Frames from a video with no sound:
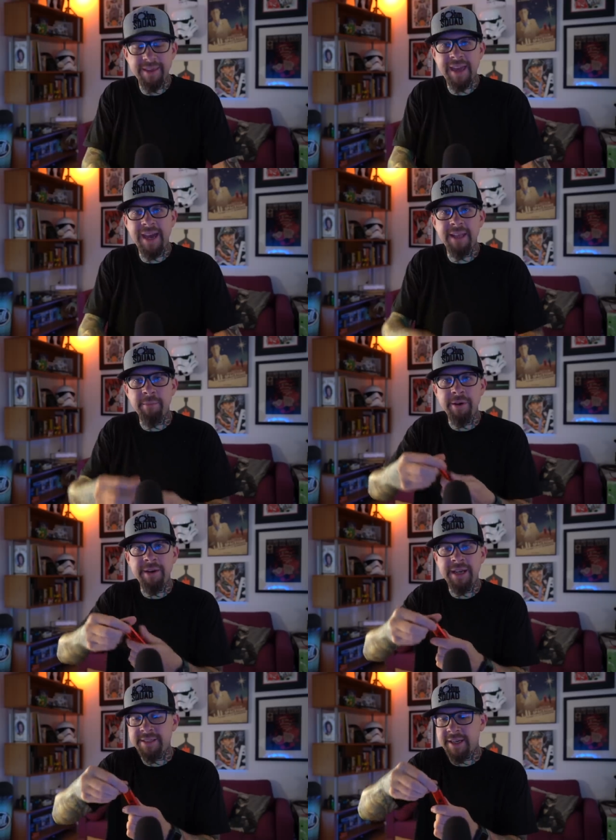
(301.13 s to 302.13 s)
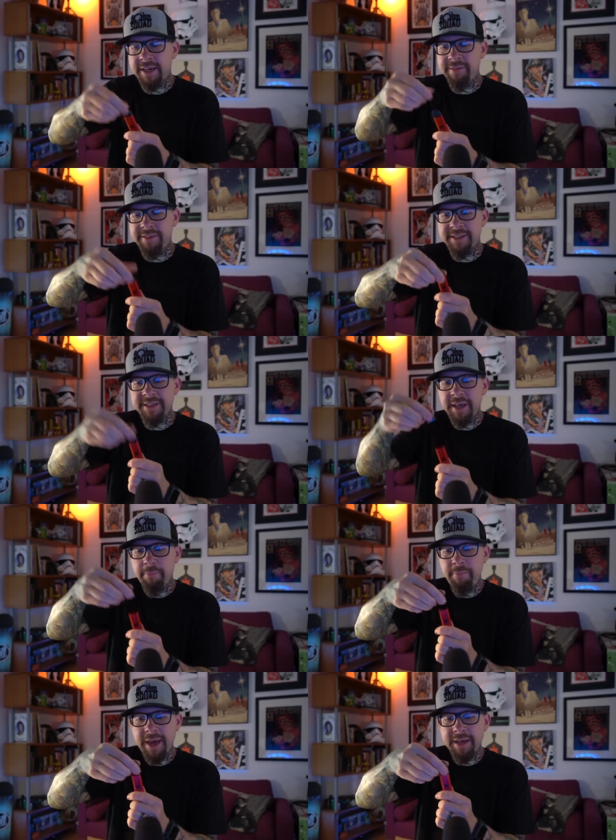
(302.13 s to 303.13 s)
The Caliburn has kind of this
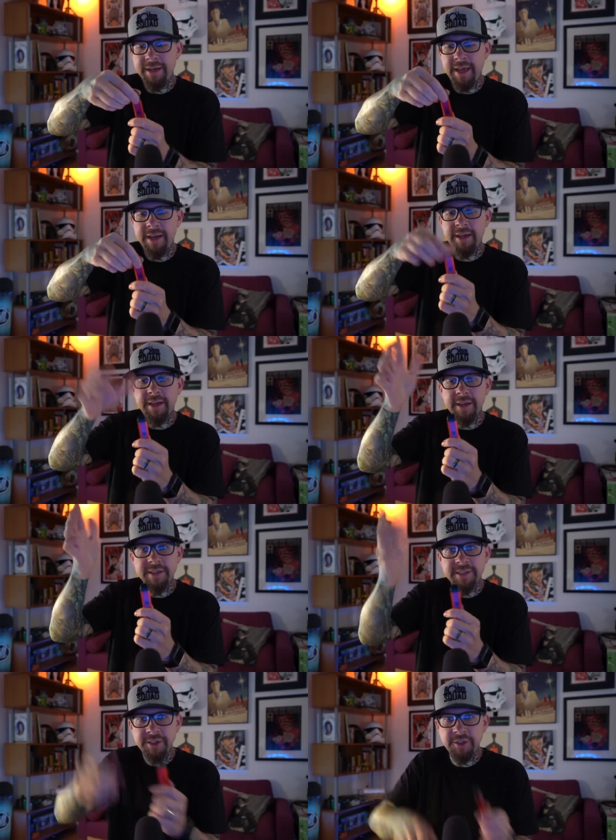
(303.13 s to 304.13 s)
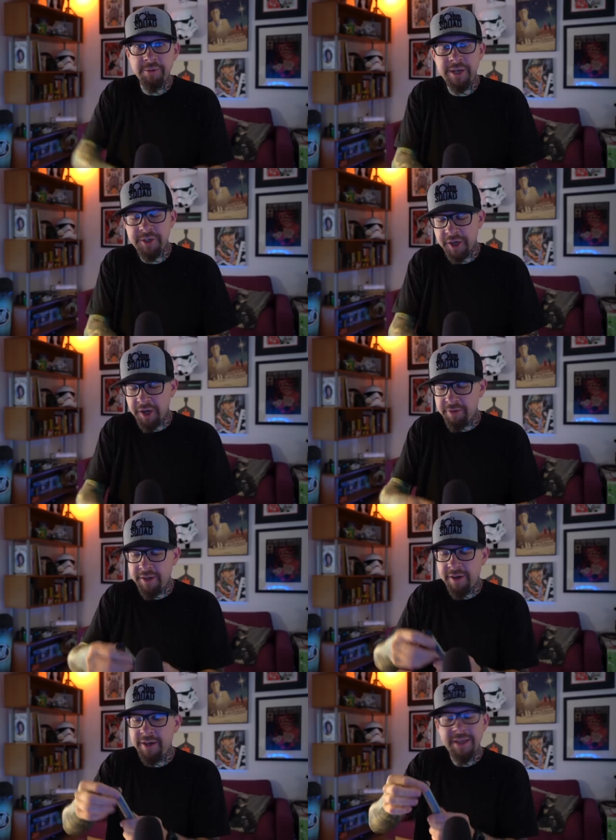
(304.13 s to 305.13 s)
magnetic situation going
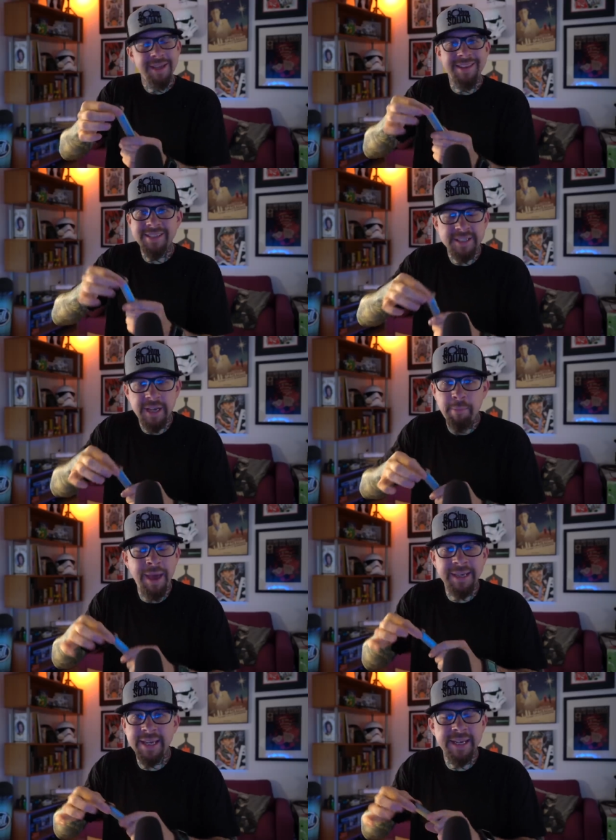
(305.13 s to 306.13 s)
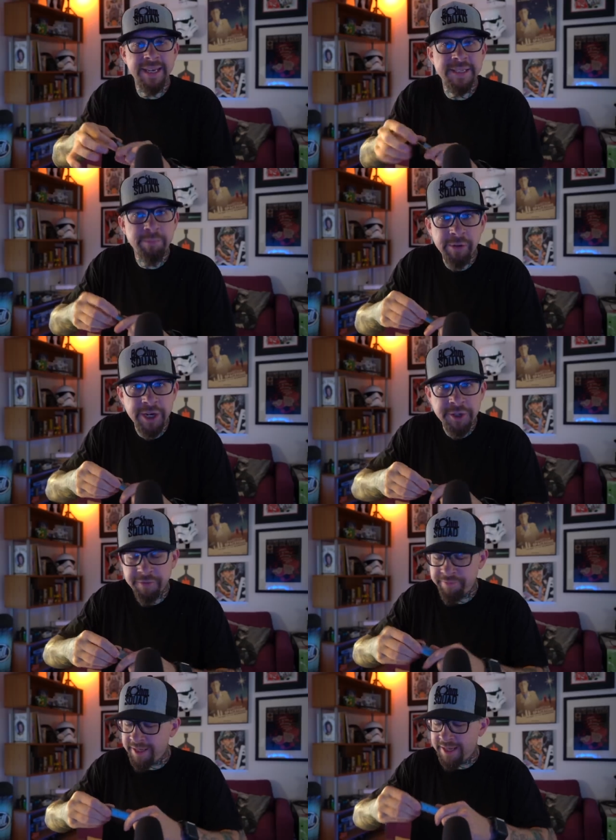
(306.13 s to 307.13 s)
on. This is not magnetic, it's pressure
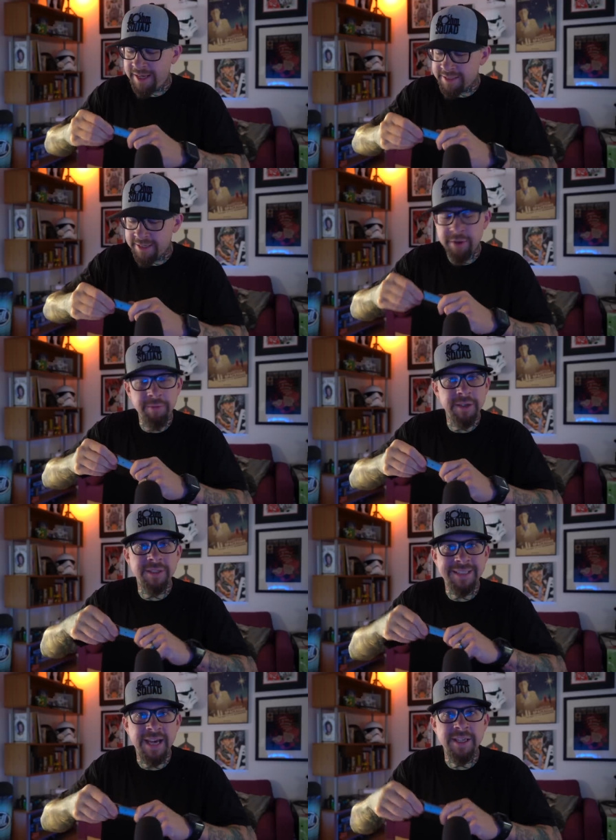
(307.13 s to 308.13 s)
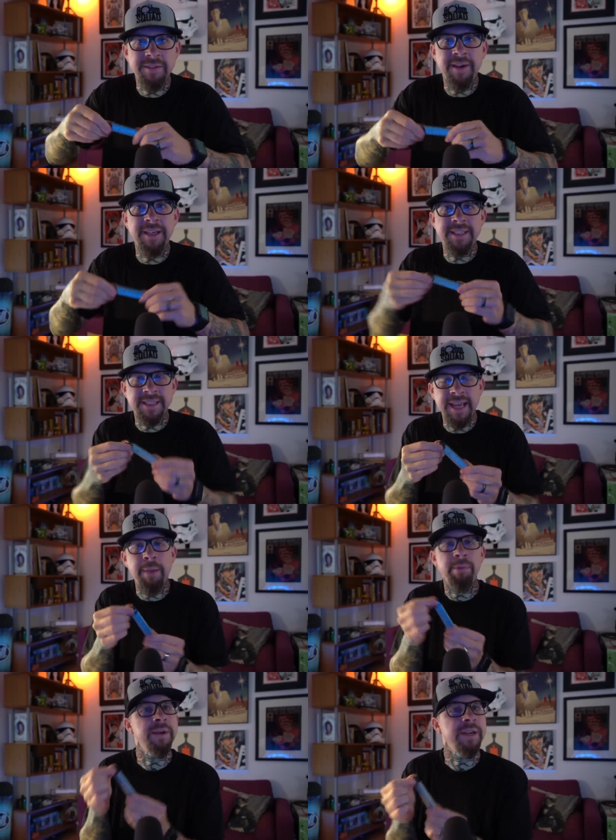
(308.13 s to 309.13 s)
fit, and it's not a real satisfying
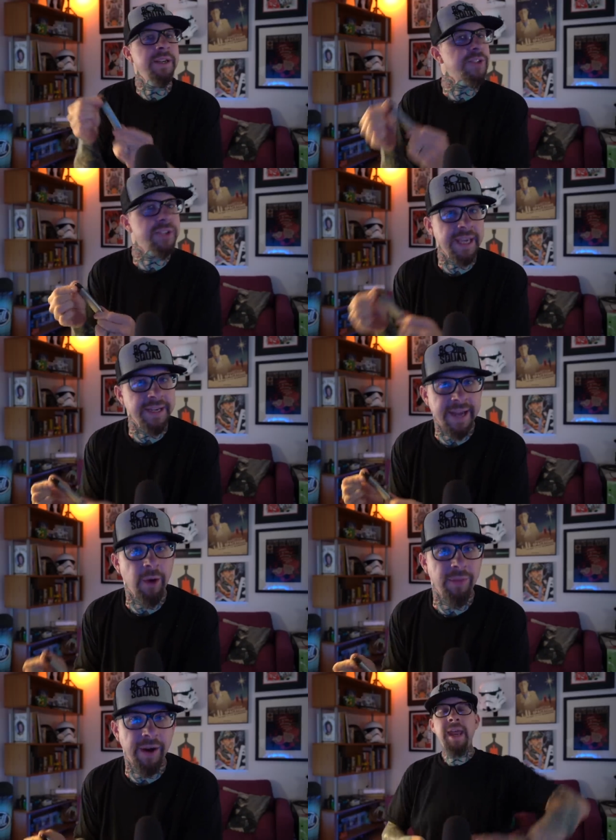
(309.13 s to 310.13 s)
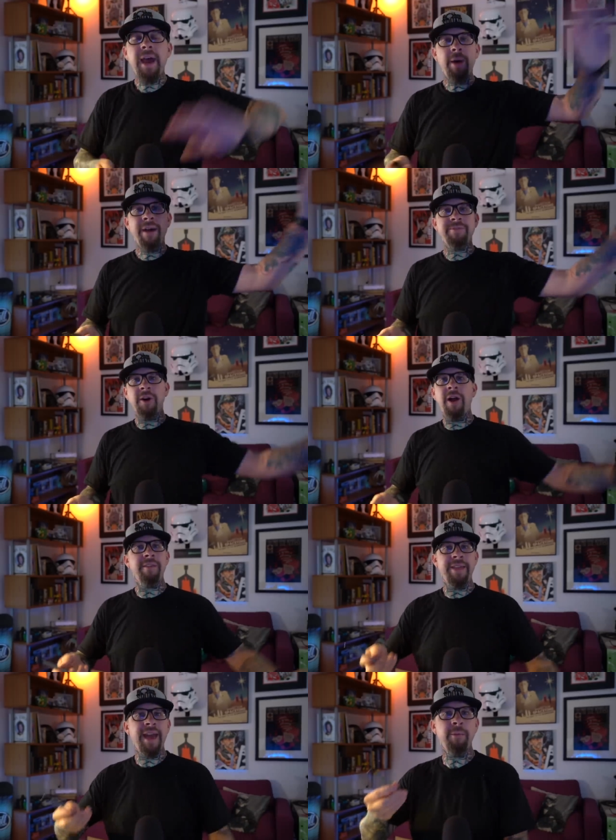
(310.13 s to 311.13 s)
snap, but it does stay down there. Now, after all
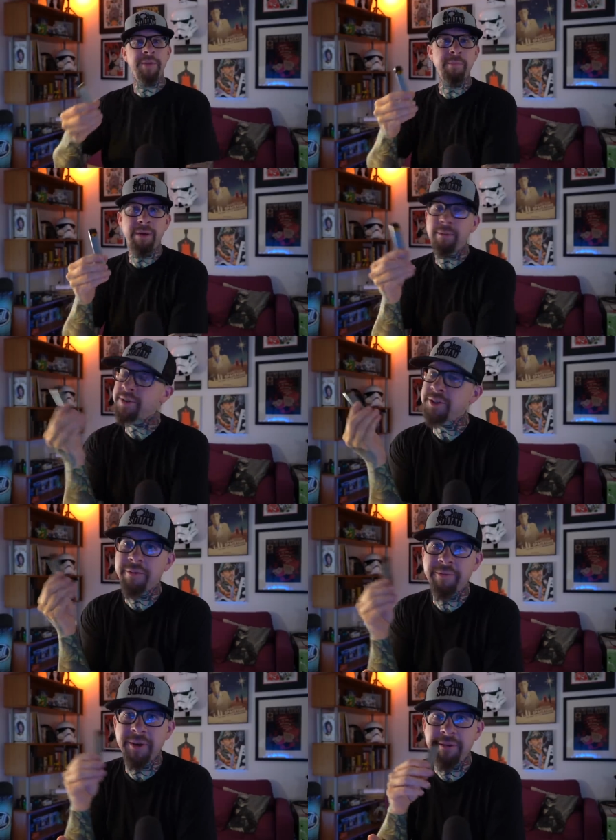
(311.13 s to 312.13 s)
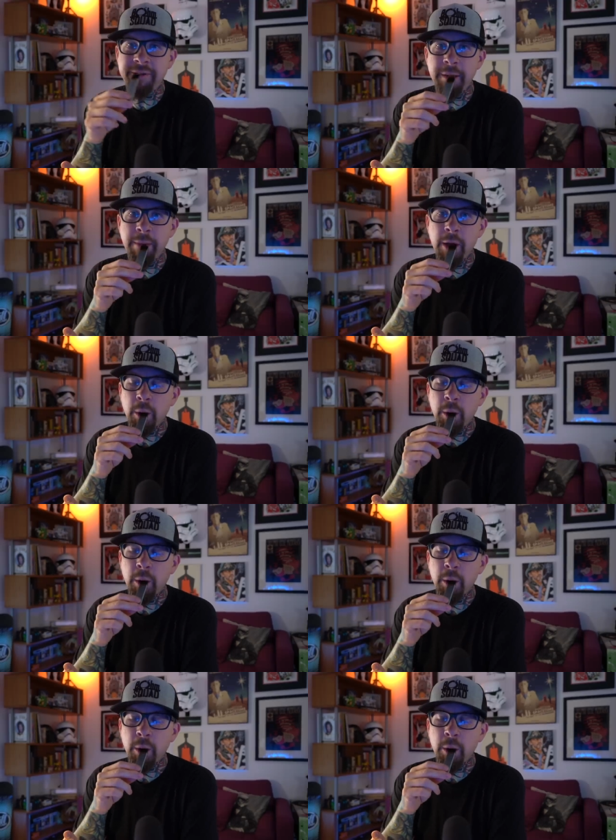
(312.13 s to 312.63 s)
of that with the bubbles, you're free to vape.